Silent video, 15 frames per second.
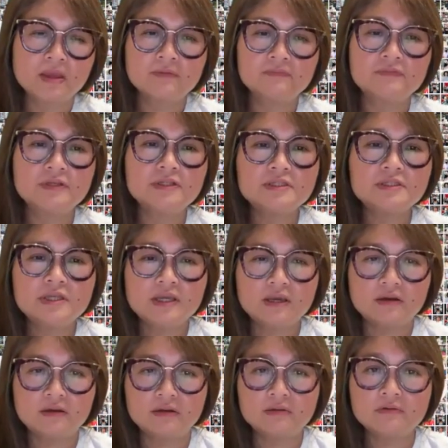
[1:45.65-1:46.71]
This
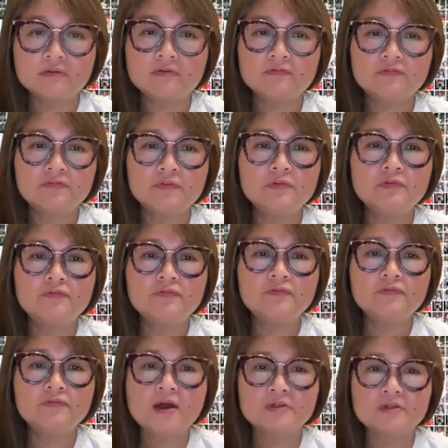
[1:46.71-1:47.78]
year, flu
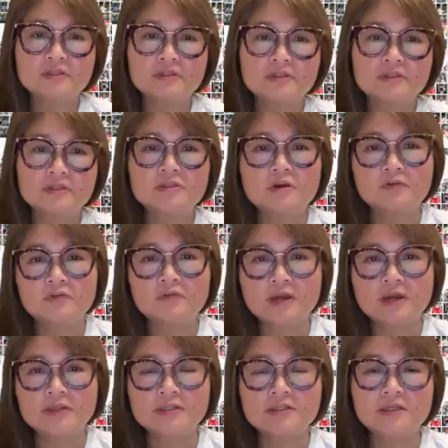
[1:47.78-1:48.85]
viruses,
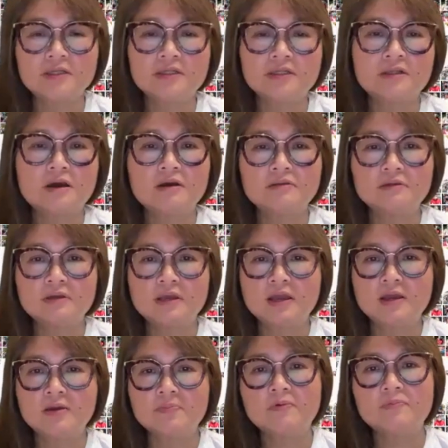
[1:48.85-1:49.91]
COVID-19, and other
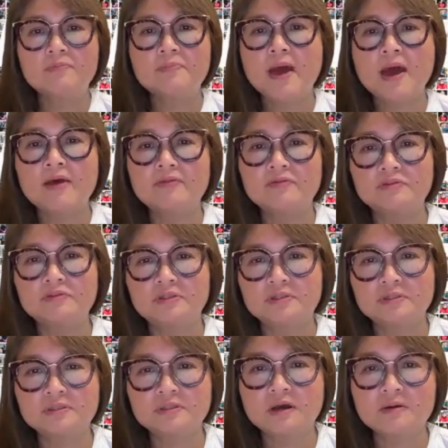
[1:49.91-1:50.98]
airborne
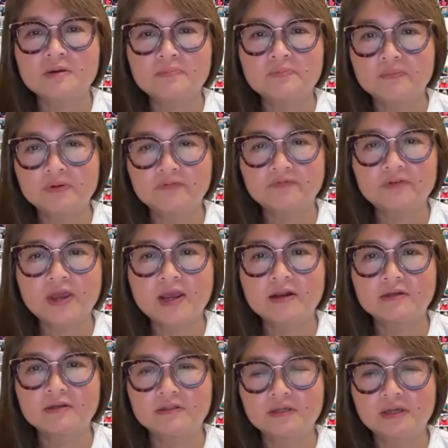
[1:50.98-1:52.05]
pathogens are
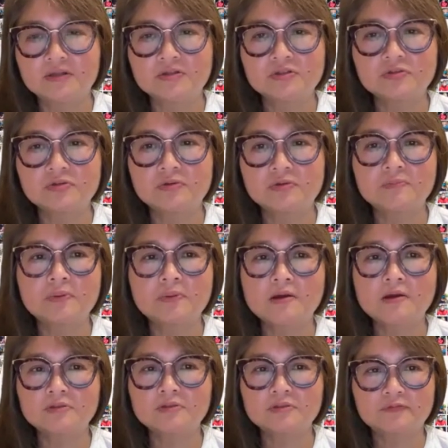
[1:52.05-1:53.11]
prevalent in certain
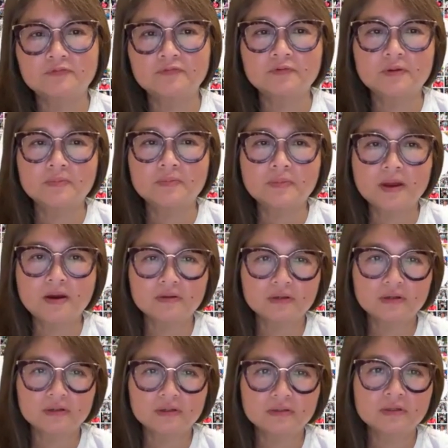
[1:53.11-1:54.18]
parts of
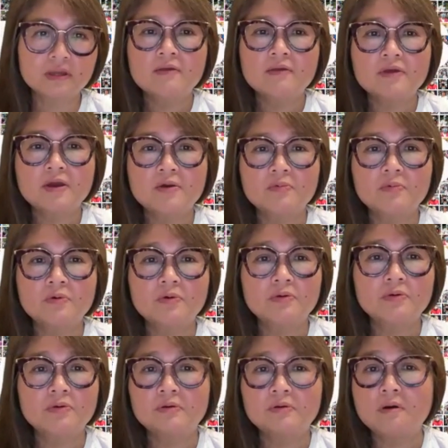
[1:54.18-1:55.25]
America. There
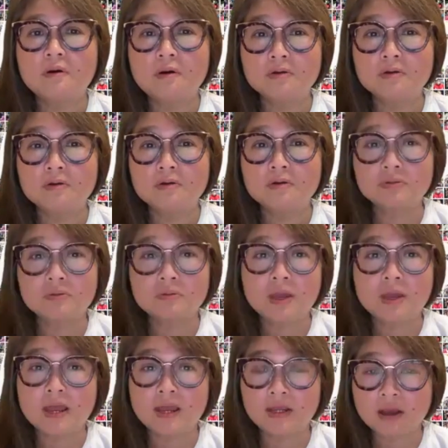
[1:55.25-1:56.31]
were
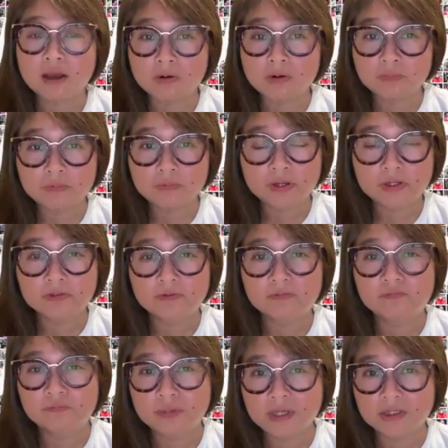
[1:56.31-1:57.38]
also 8 outbreaks
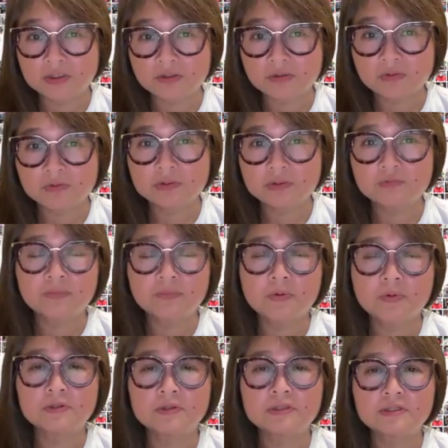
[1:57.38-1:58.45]
of measles
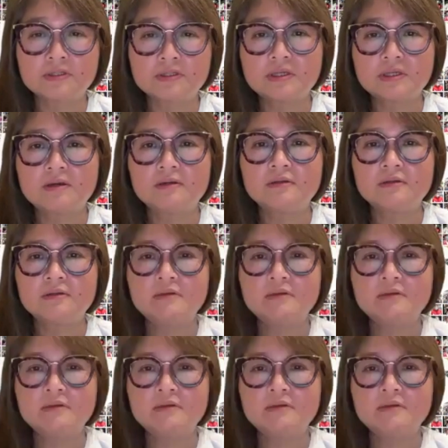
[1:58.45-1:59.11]
reported this year.